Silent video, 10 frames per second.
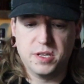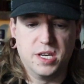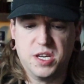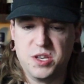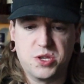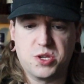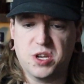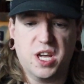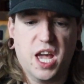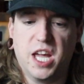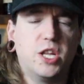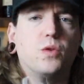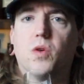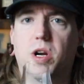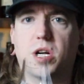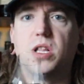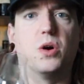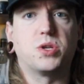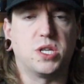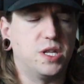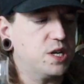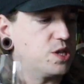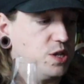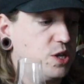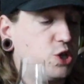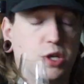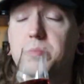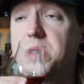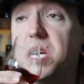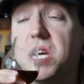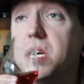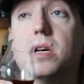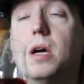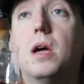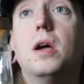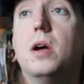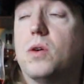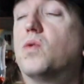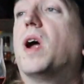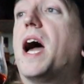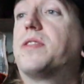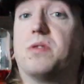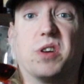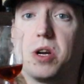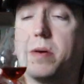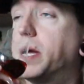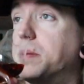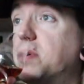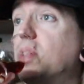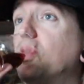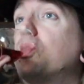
is anywhere close to this, this should be rather incredible.